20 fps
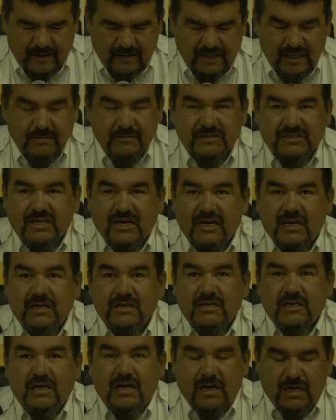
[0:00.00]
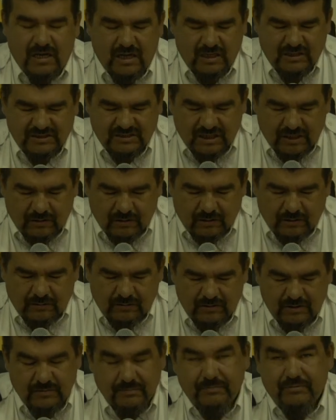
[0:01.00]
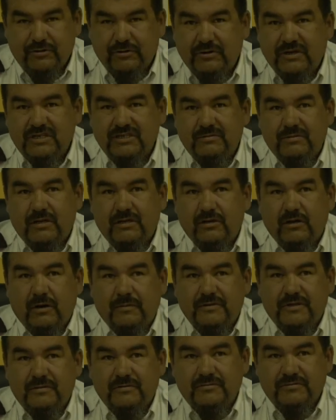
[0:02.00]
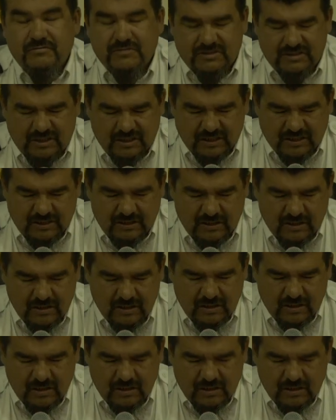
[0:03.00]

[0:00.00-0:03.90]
Nemska uh, 0, 3, it's been up to Jimson Higna.